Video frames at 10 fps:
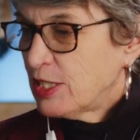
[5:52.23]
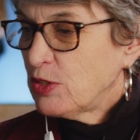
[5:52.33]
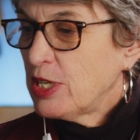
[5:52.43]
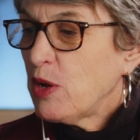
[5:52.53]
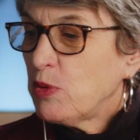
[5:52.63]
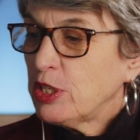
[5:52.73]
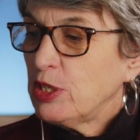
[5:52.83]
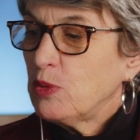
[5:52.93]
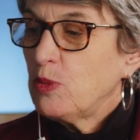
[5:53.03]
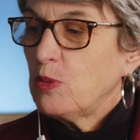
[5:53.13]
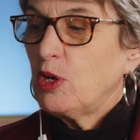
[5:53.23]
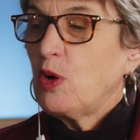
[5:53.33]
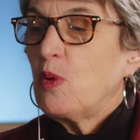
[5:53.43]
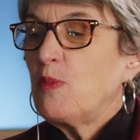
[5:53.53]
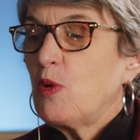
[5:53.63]
So now we're going to
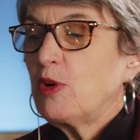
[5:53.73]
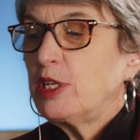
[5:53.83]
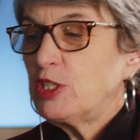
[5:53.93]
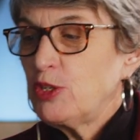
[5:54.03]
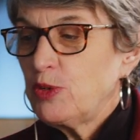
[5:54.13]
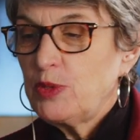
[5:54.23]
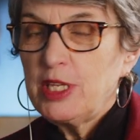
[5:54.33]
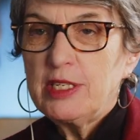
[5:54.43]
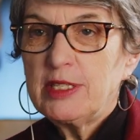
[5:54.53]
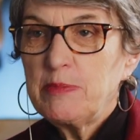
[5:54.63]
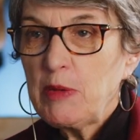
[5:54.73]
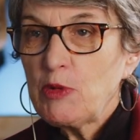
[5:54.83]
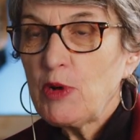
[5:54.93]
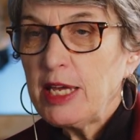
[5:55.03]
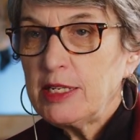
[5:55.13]
go more into this
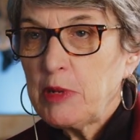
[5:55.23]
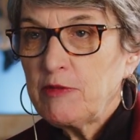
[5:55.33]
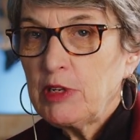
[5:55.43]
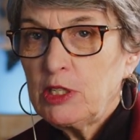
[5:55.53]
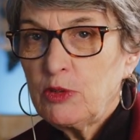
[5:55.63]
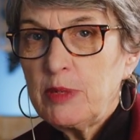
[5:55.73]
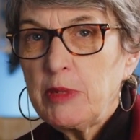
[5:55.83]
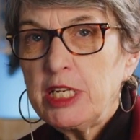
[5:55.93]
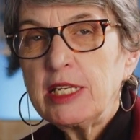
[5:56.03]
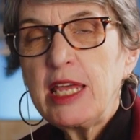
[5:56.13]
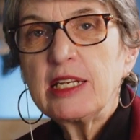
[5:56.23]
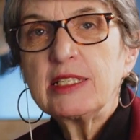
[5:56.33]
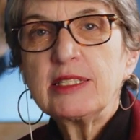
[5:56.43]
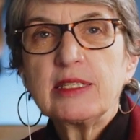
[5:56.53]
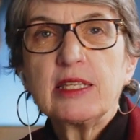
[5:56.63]
memorandum of agreement. And
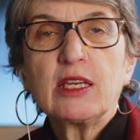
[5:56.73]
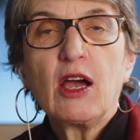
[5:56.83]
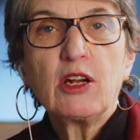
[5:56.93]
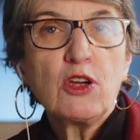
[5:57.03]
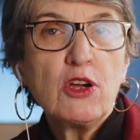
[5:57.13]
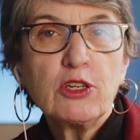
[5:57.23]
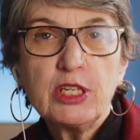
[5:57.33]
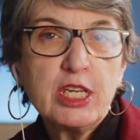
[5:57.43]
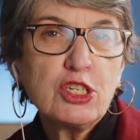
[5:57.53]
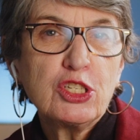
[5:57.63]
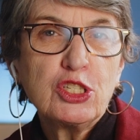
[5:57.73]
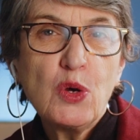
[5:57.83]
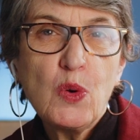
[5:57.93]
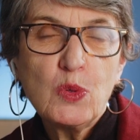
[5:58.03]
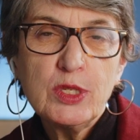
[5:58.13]
as our congregation
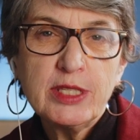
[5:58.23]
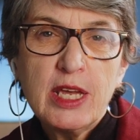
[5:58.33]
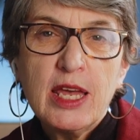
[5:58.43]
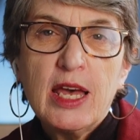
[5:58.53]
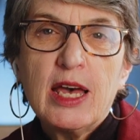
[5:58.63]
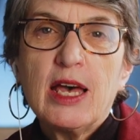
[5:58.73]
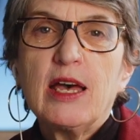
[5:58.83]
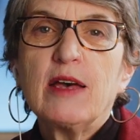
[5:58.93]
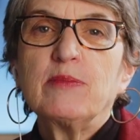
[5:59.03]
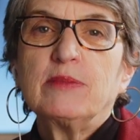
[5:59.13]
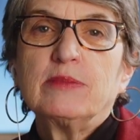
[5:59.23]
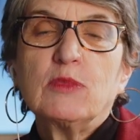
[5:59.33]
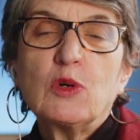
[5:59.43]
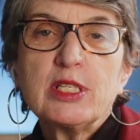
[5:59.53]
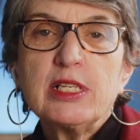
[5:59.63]
knows,
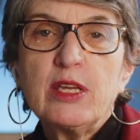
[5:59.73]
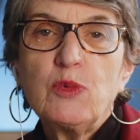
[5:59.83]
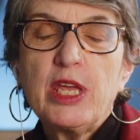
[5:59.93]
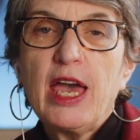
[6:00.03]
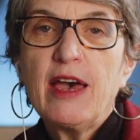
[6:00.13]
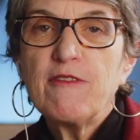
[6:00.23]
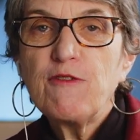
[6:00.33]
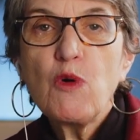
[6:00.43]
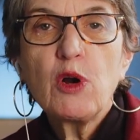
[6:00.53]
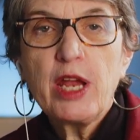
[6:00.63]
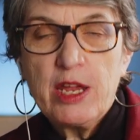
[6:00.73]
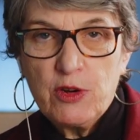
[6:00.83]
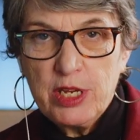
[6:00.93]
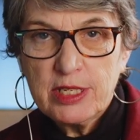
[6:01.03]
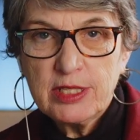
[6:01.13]
mostly we have 4
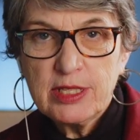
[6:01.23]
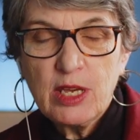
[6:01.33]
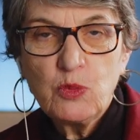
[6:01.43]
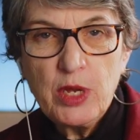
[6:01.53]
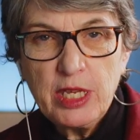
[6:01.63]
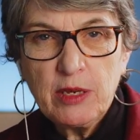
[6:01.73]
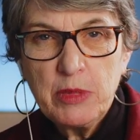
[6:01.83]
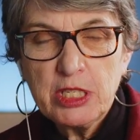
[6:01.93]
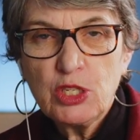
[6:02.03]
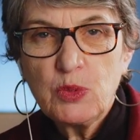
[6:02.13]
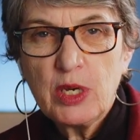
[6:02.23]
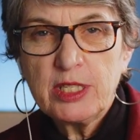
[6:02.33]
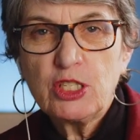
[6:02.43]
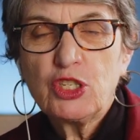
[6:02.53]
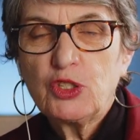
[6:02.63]
areas that we commit to as a